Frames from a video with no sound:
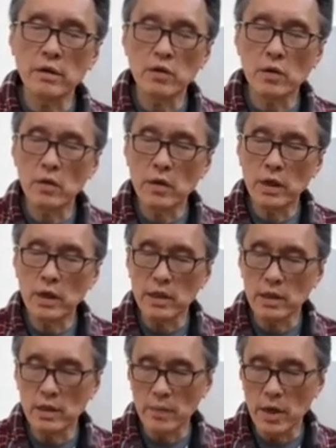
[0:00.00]
So it
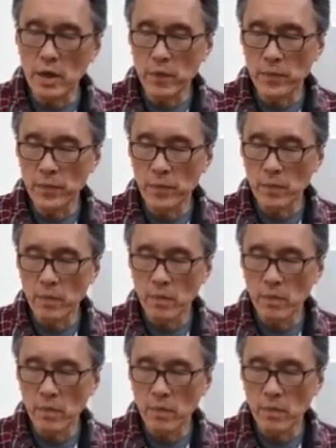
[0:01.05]
is about,